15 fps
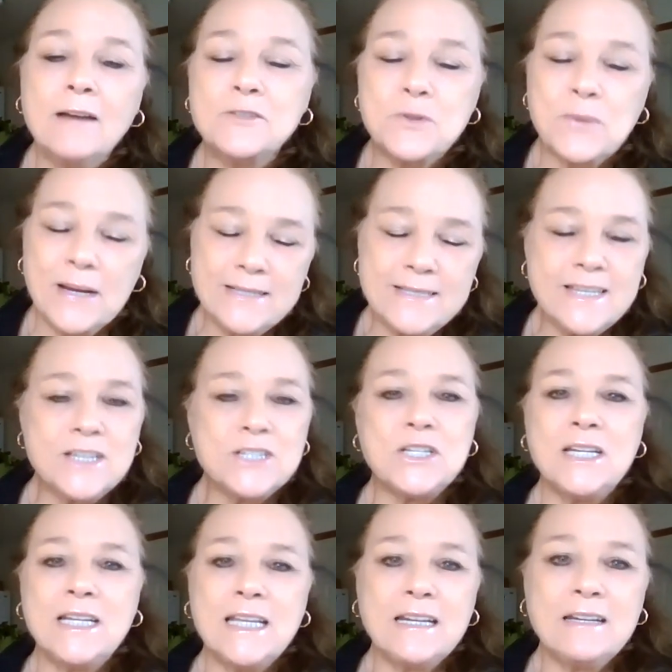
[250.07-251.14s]
of
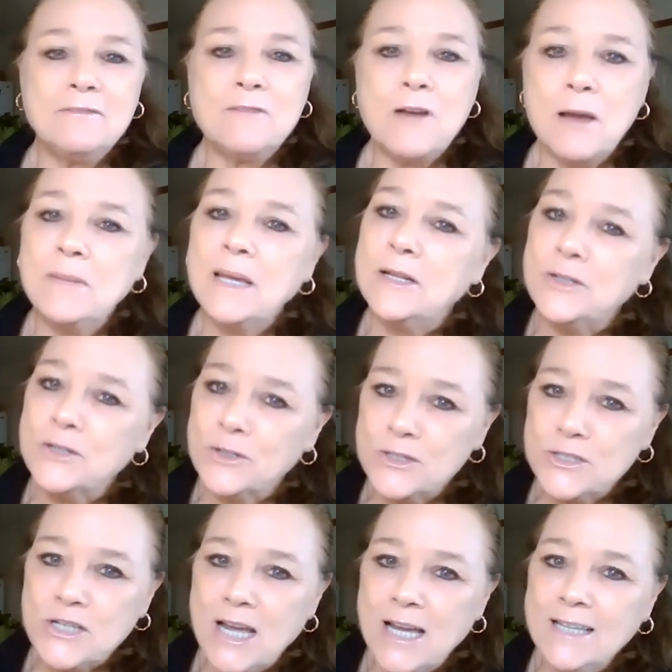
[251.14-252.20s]
transitioning from
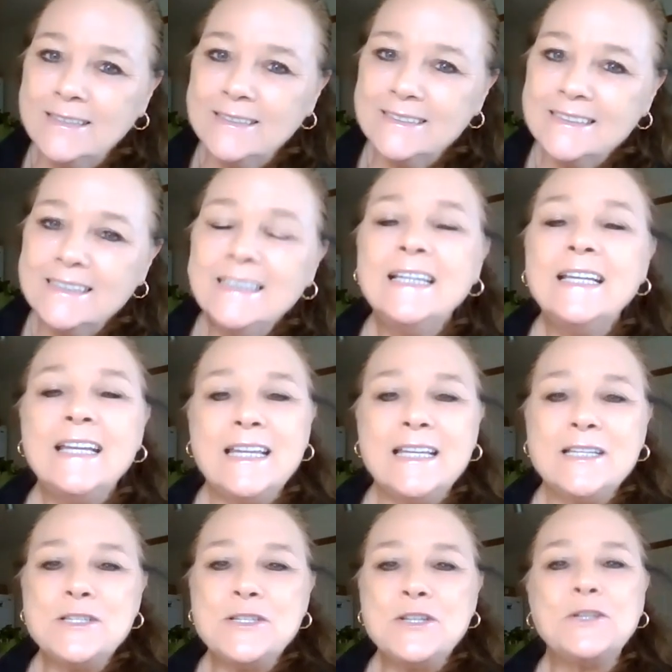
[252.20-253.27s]
inertia
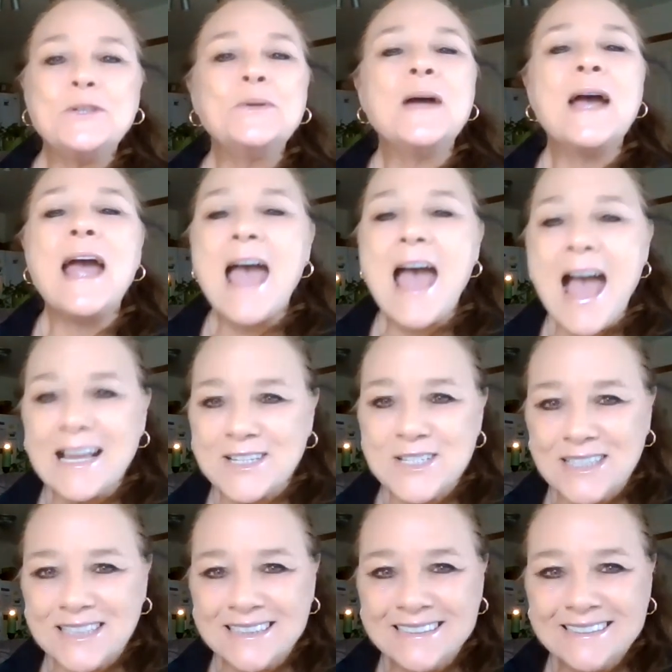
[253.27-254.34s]
into
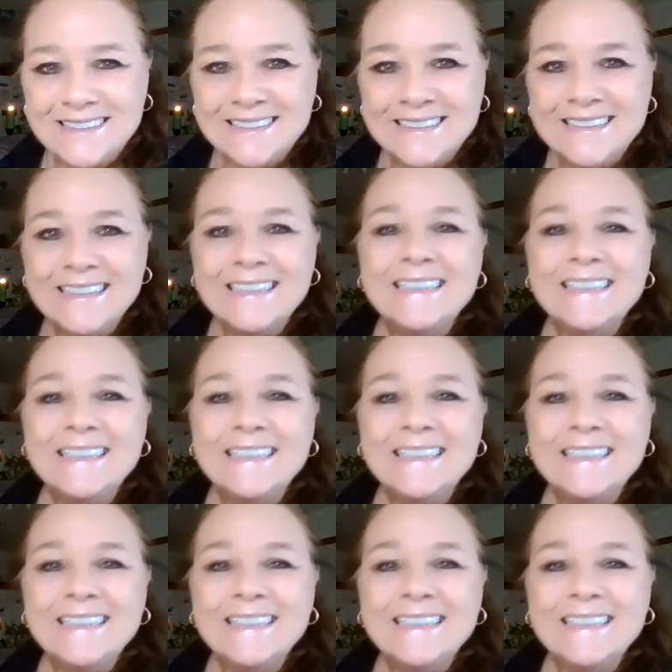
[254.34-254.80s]
action.